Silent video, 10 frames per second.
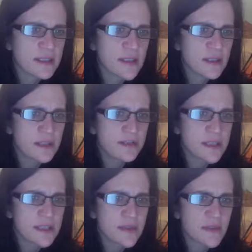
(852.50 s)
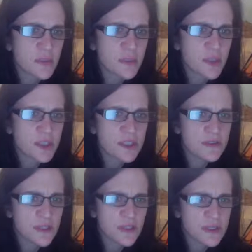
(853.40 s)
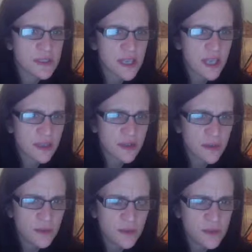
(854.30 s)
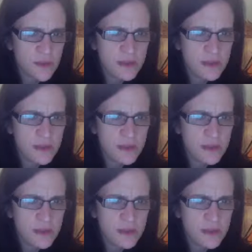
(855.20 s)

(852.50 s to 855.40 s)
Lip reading: difference of the proportion of students that use